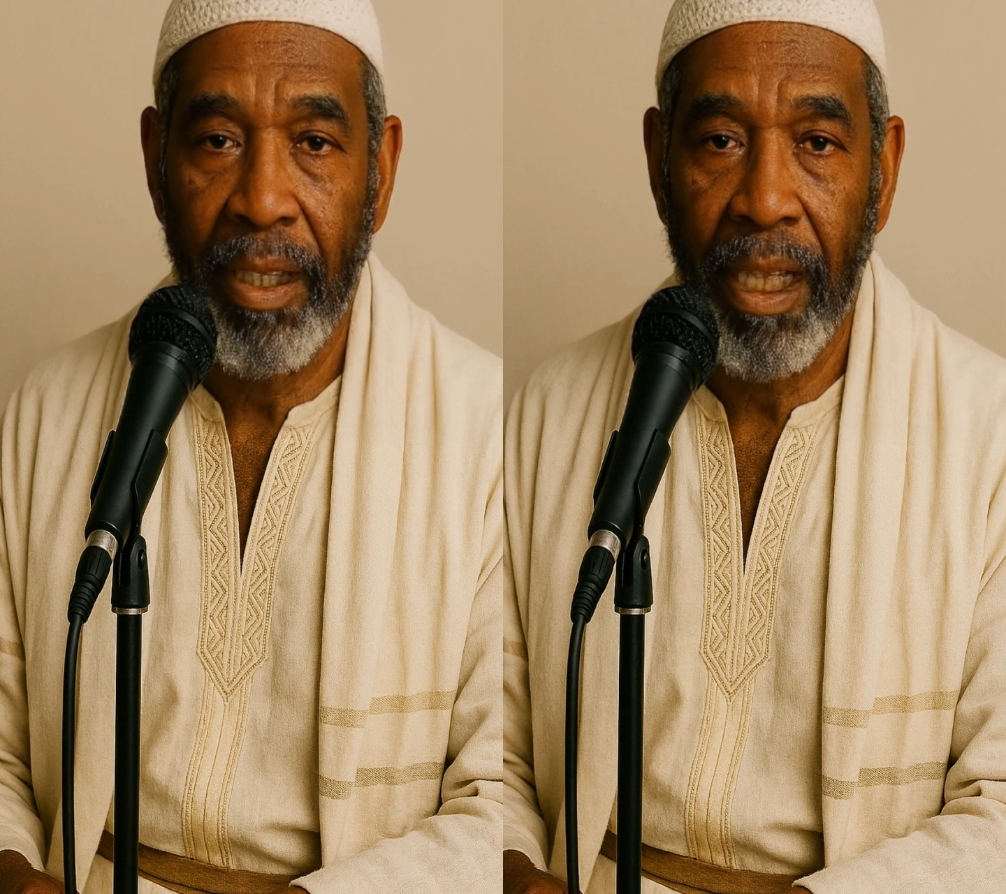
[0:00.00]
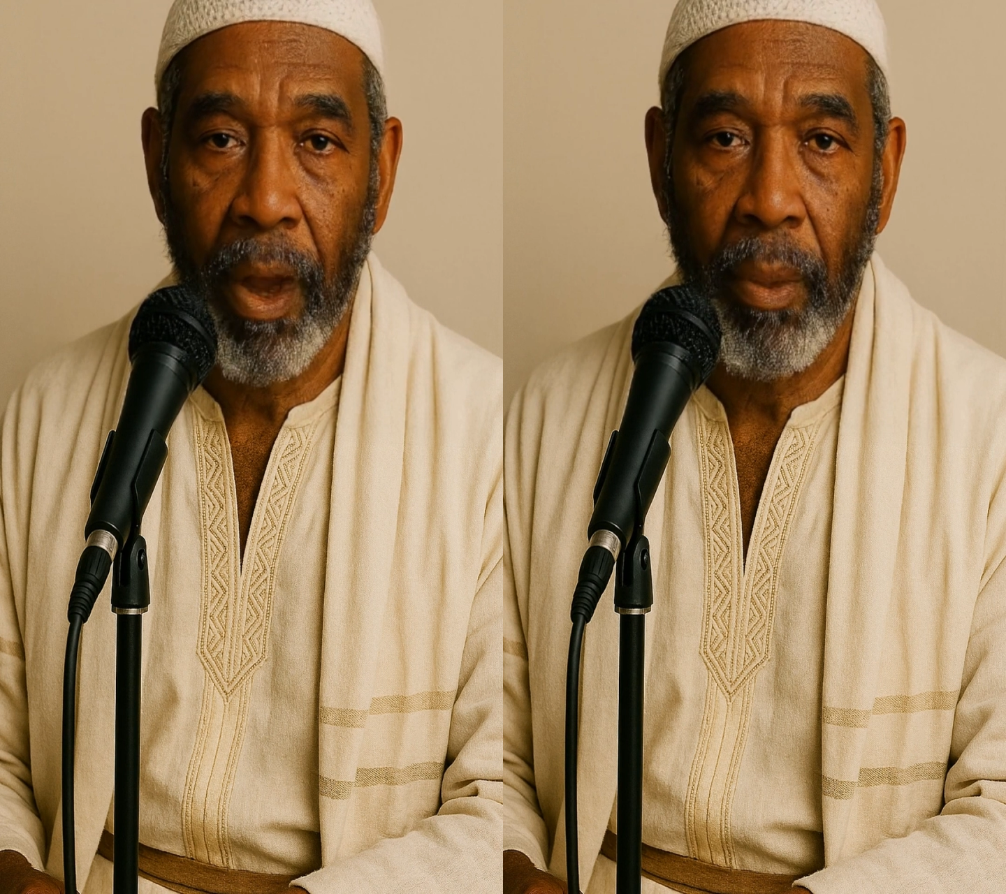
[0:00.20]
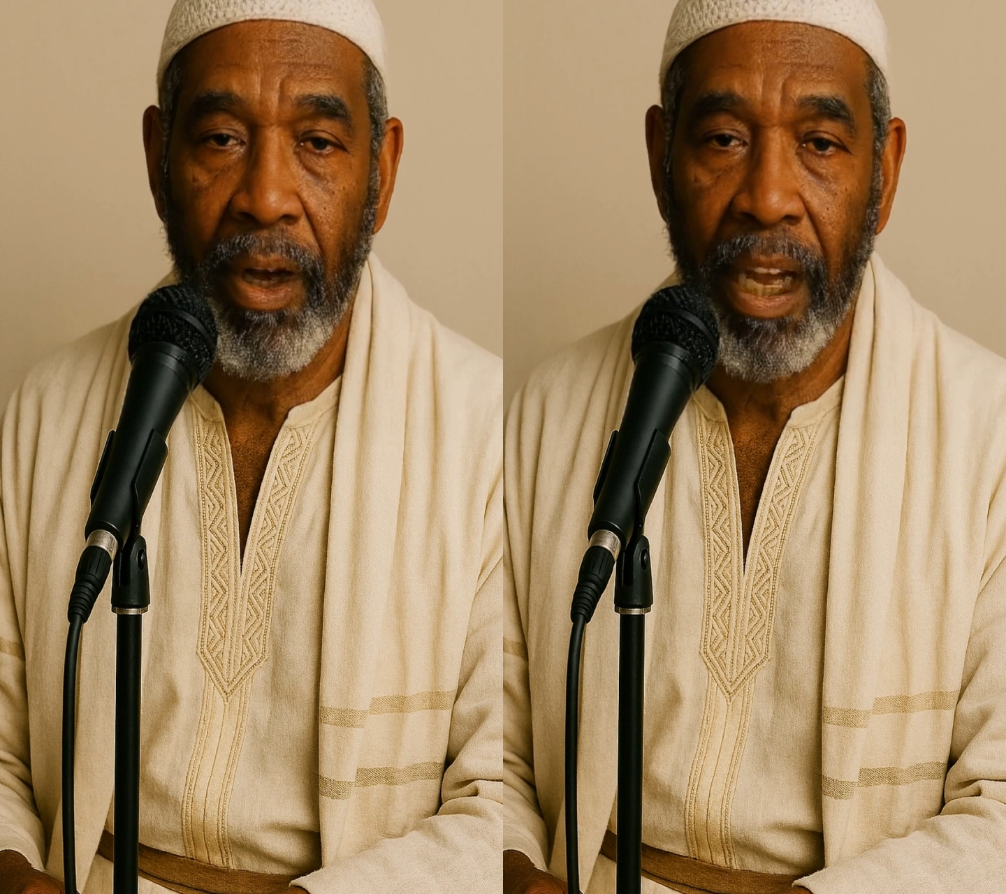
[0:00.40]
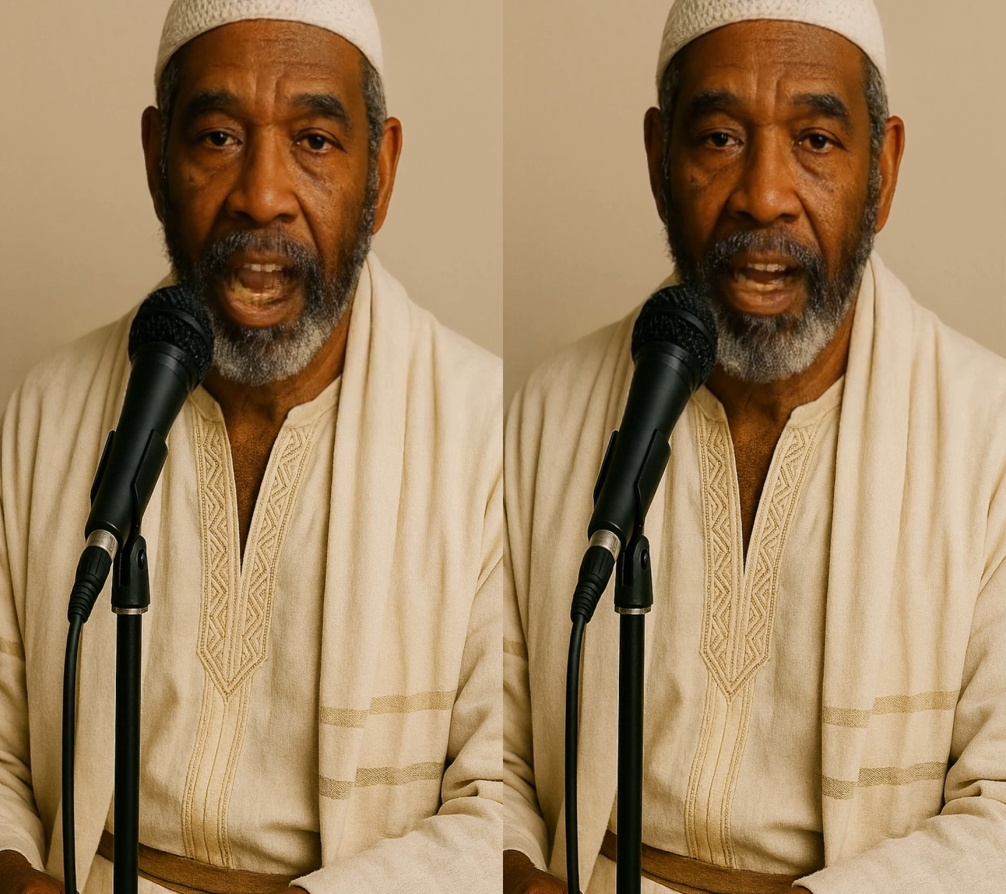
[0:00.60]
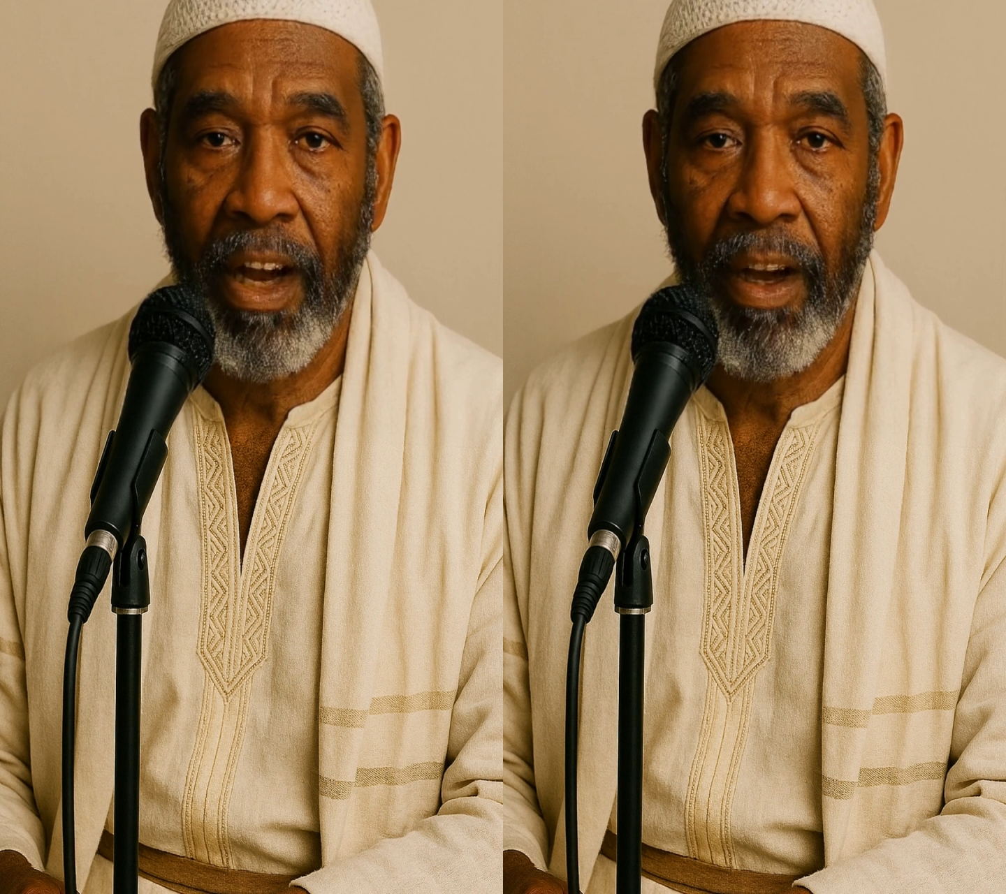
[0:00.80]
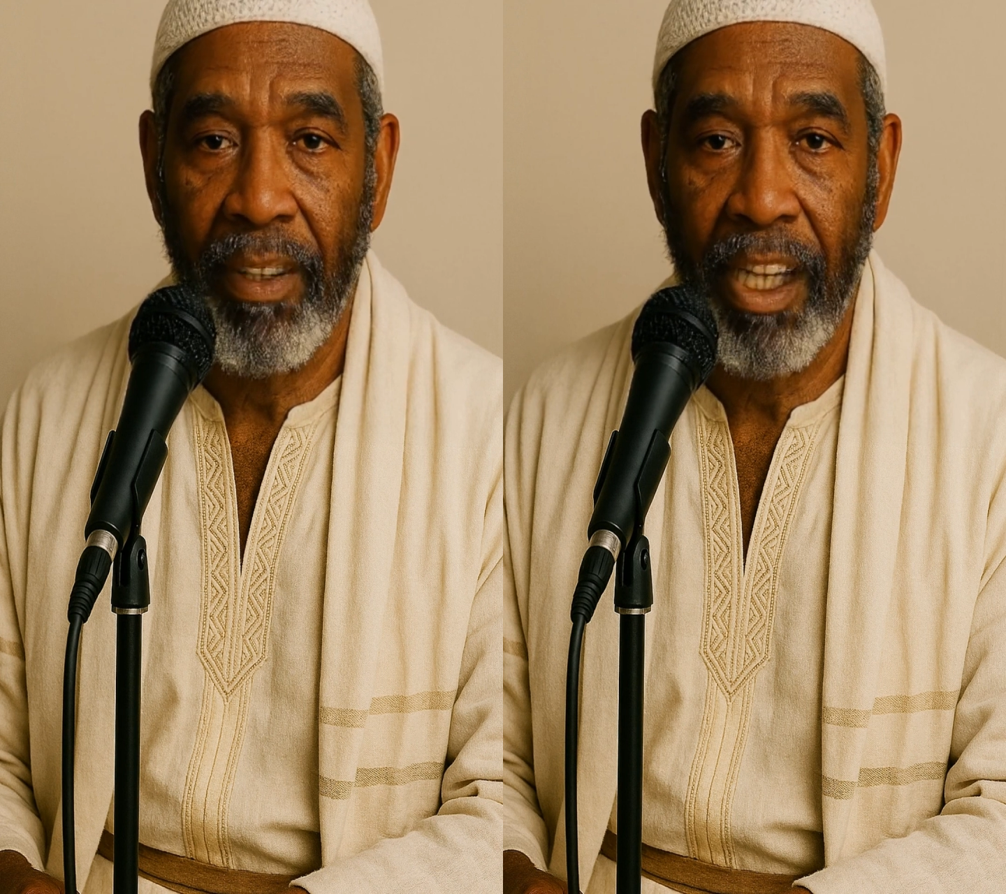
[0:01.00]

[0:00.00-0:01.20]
that were not of